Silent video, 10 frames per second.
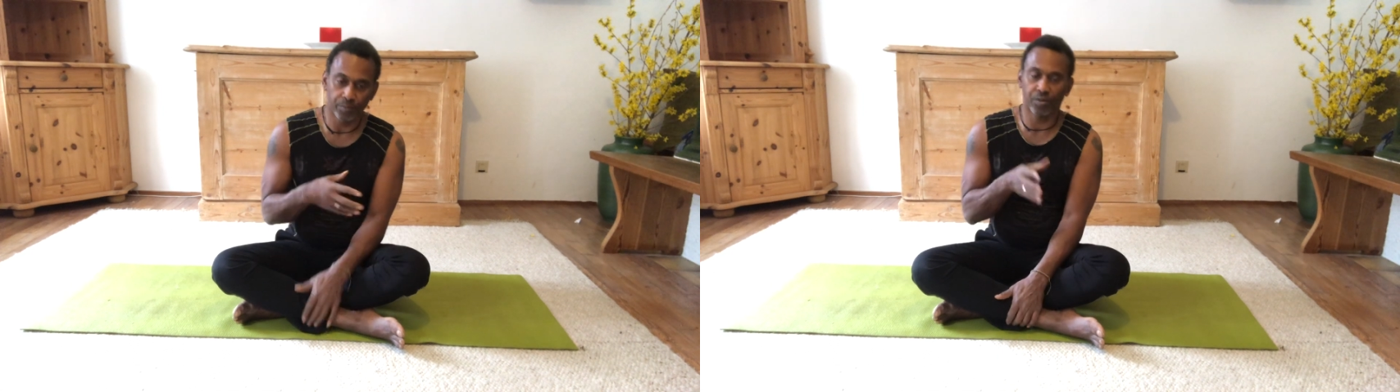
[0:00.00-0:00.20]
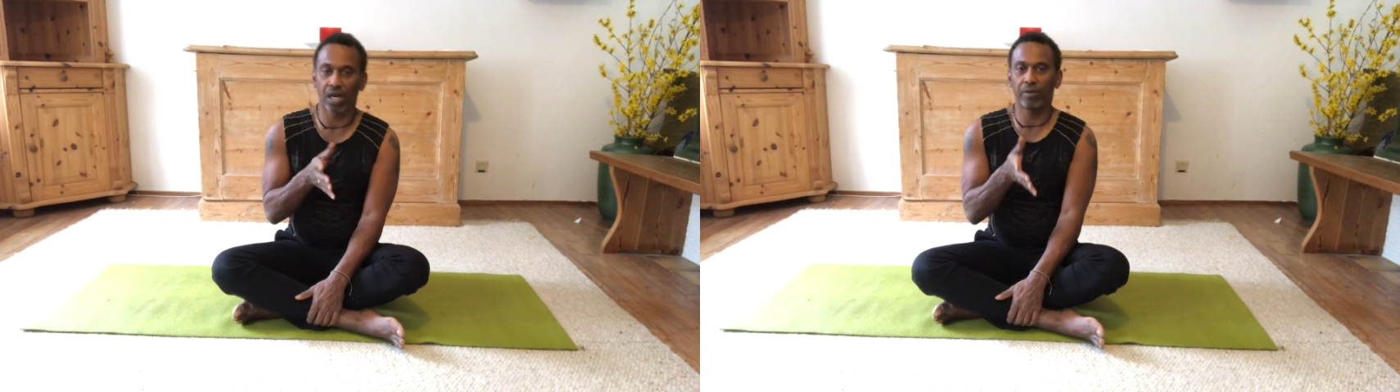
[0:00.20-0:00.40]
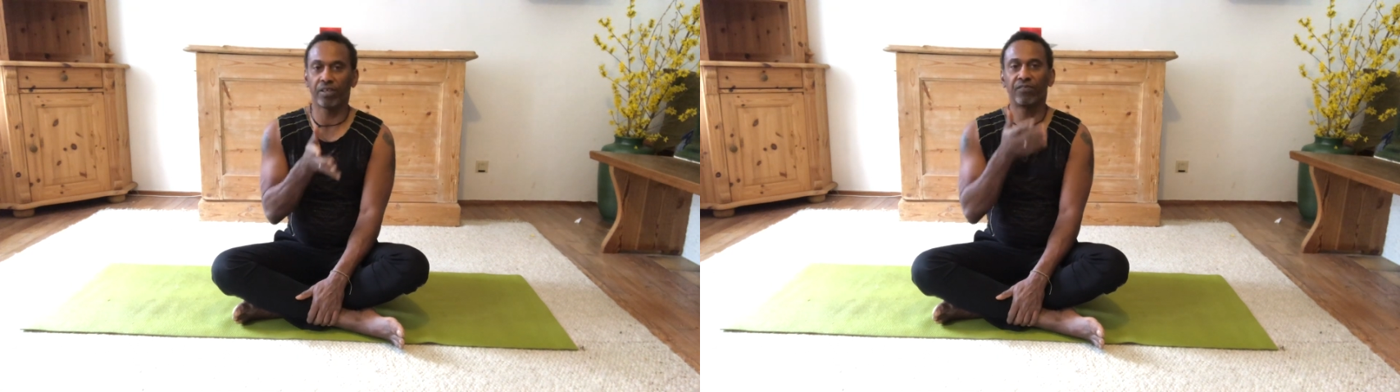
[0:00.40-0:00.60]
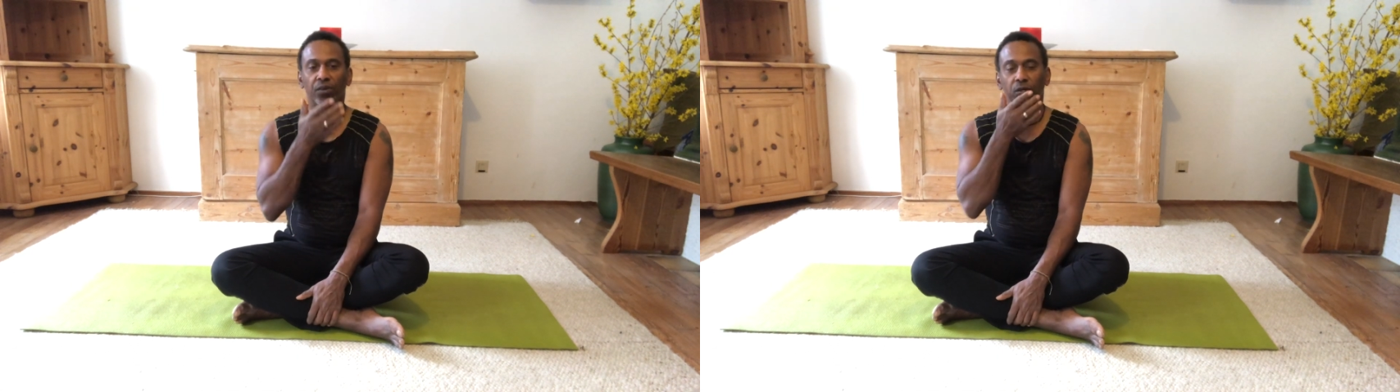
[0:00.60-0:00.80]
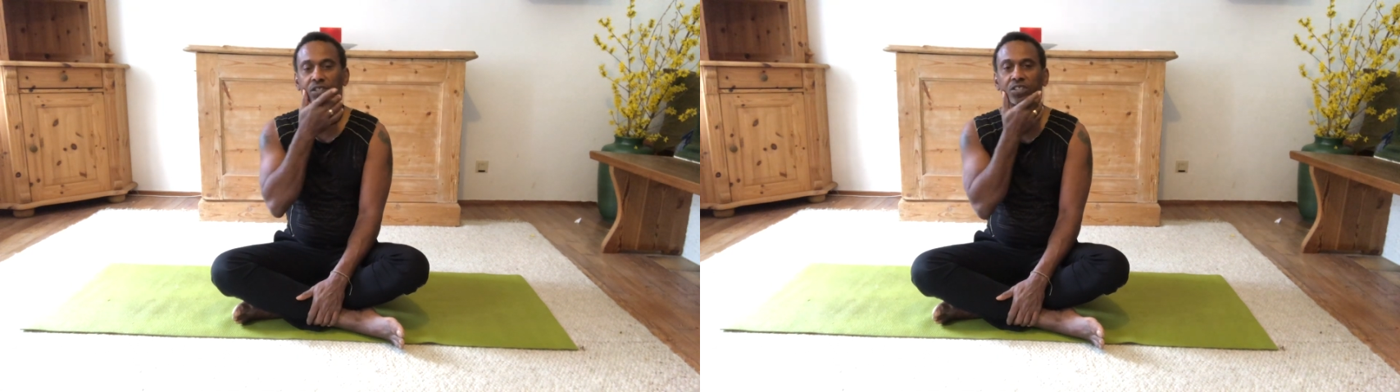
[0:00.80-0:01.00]
primary
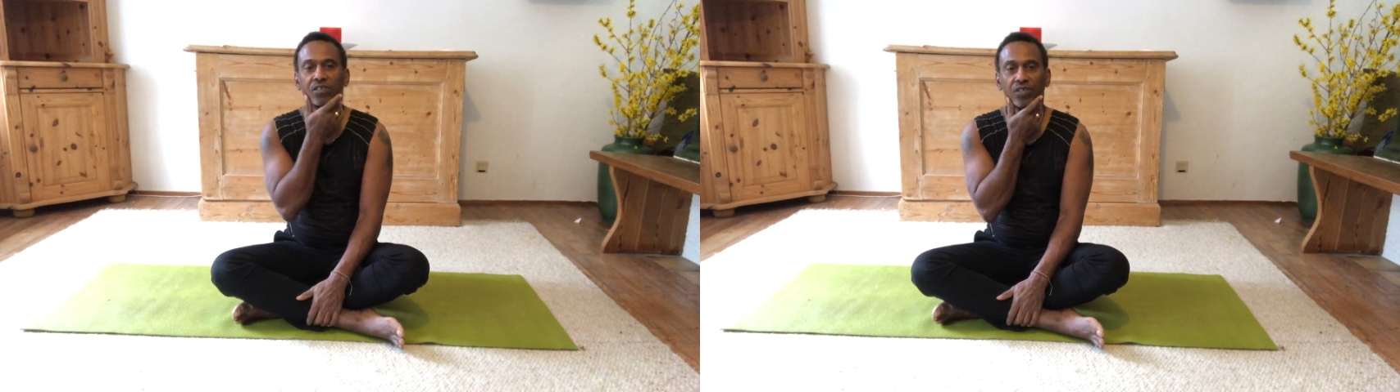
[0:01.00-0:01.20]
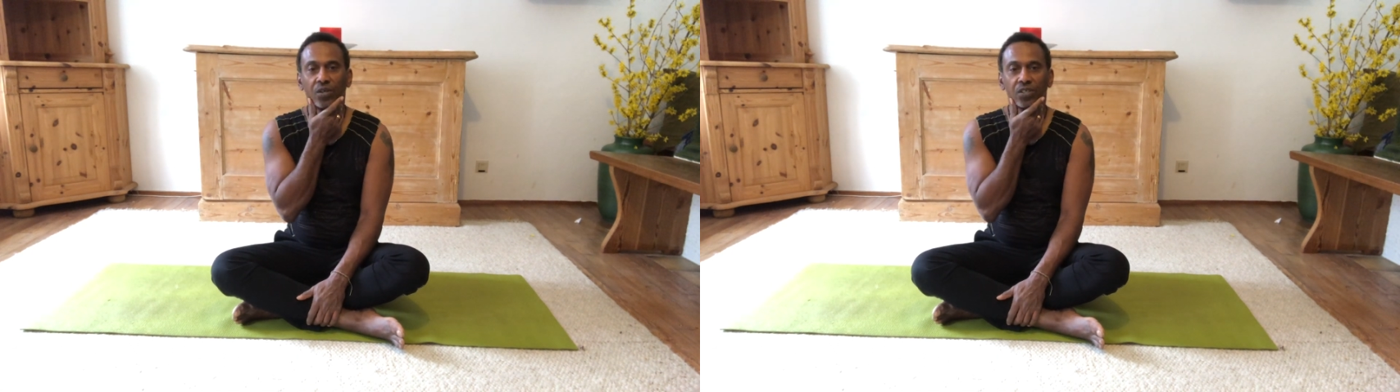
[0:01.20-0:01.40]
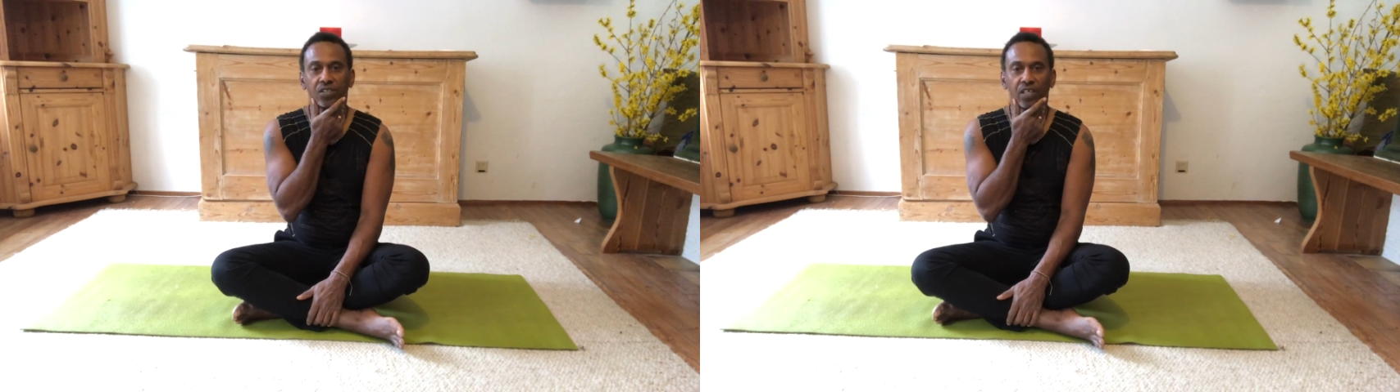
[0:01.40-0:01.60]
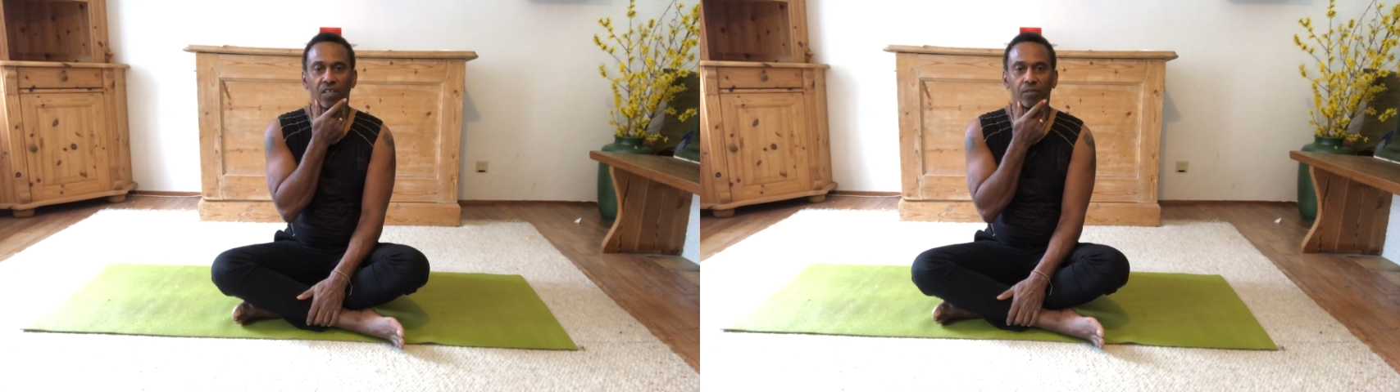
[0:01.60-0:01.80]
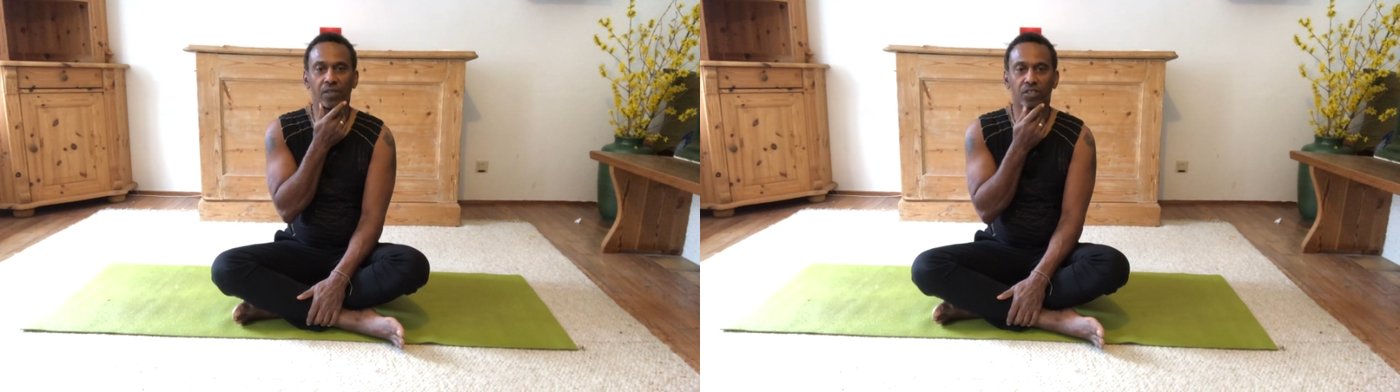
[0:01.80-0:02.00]
focus of yoga
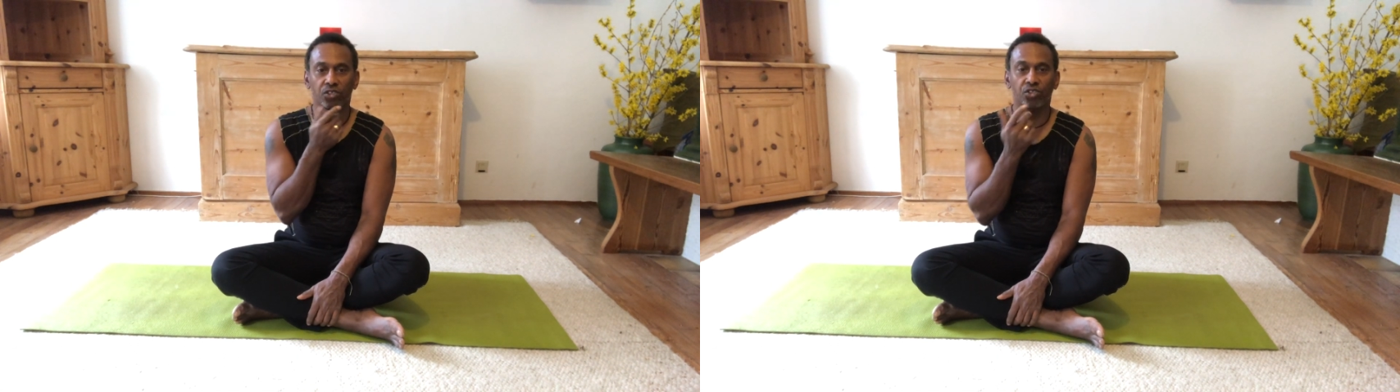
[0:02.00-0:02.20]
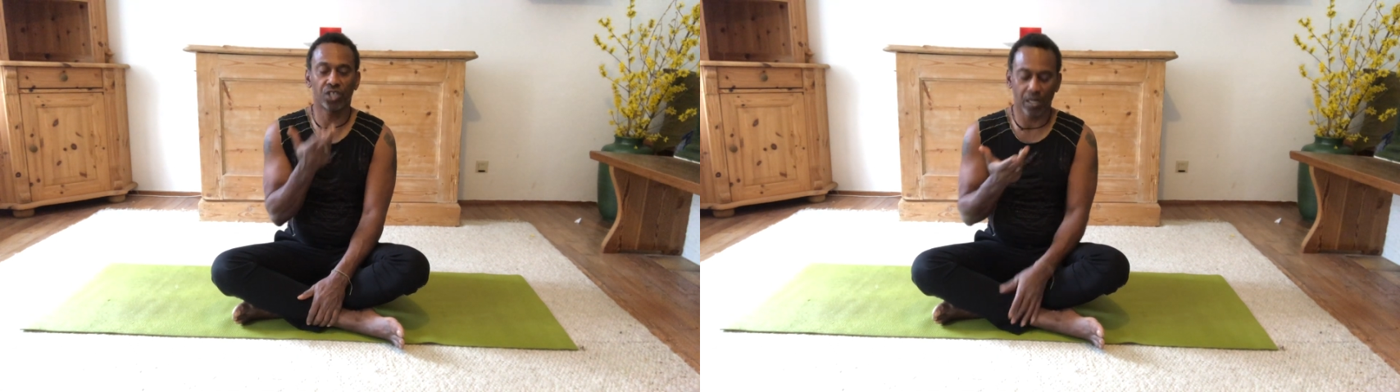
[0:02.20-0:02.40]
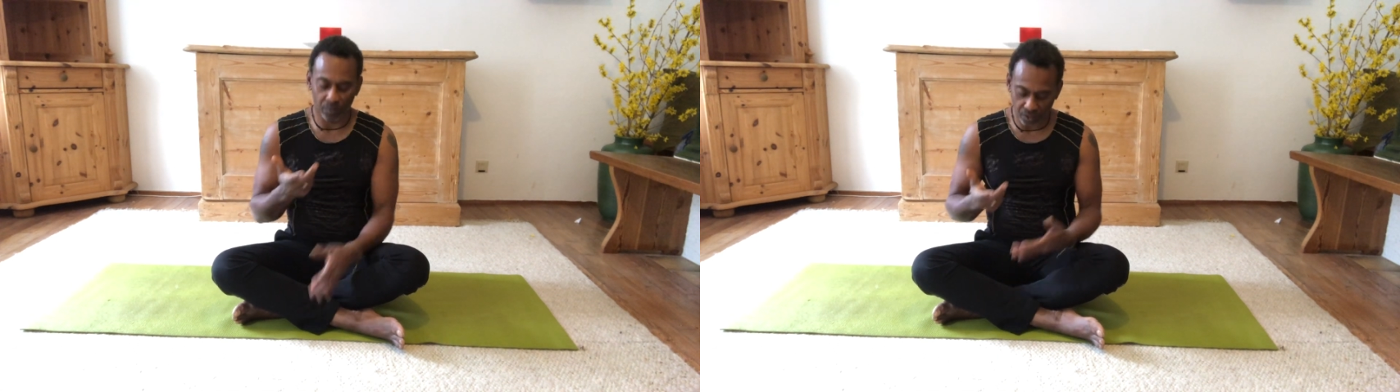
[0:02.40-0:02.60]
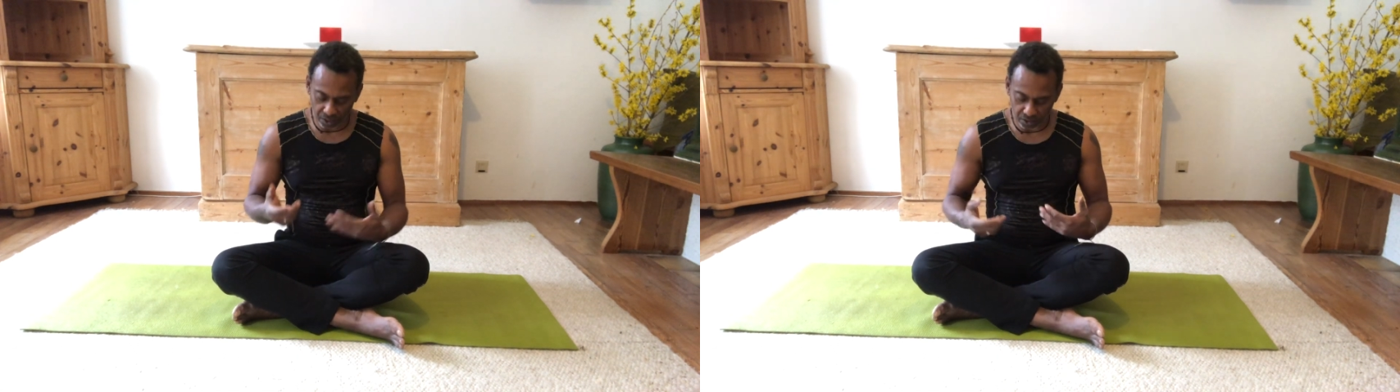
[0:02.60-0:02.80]
therapy is generally